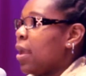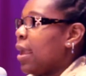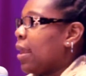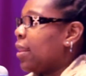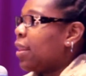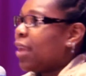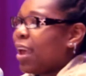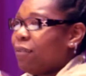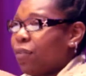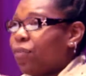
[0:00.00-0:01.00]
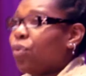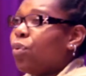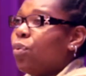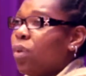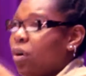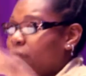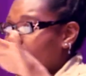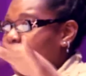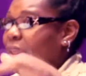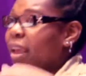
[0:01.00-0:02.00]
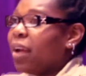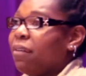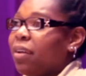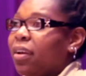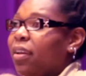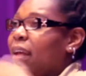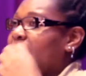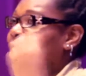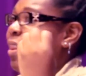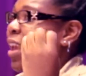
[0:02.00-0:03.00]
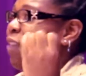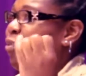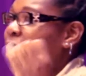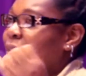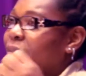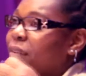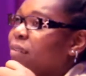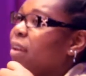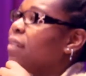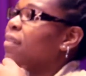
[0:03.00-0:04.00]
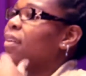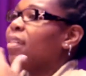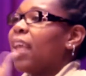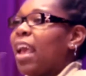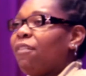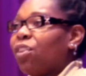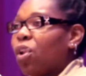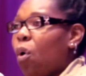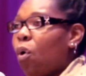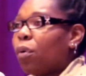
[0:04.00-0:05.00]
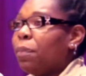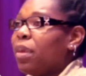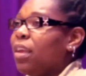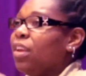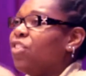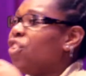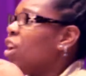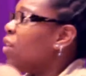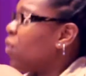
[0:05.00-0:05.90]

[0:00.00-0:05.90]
And then they have a few around the area. I think they have Rockville Center, they have Long Beach.